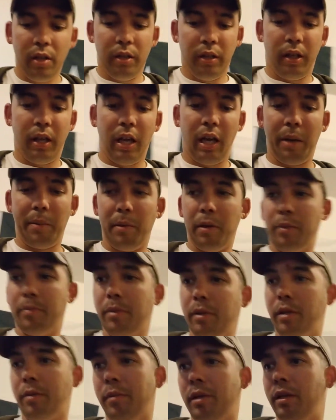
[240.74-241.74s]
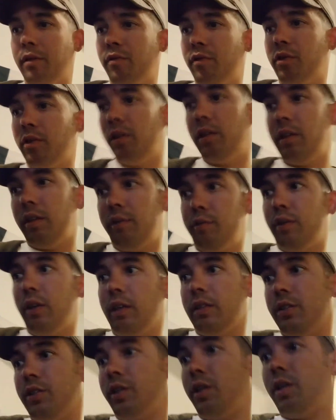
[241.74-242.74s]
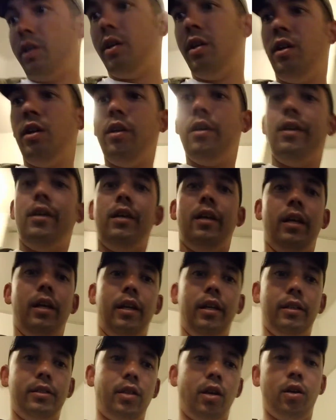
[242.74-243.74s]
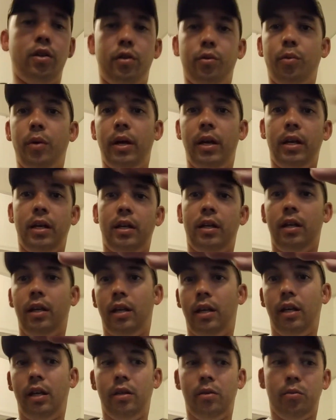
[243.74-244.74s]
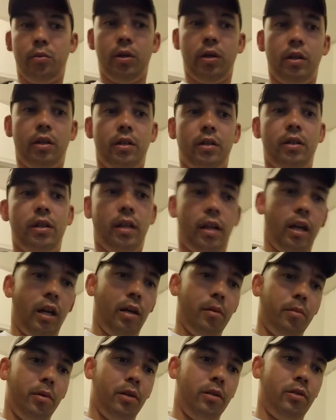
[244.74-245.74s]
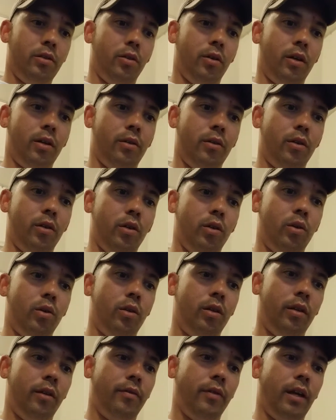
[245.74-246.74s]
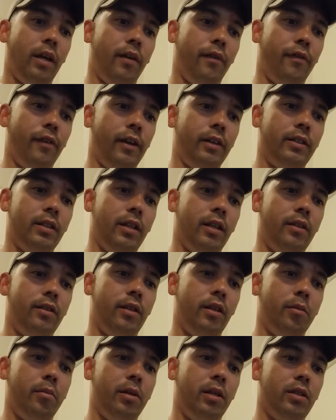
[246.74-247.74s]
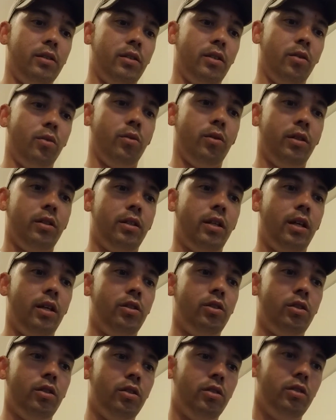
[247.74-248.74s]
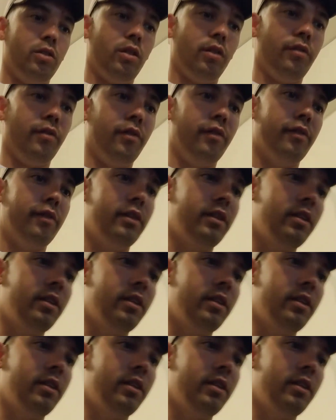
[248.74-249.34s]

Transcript: the camber. But I mean, if you guys saw, it is all the way inward, the camber. So I don't know if that affects anything because of the orientation and stuff of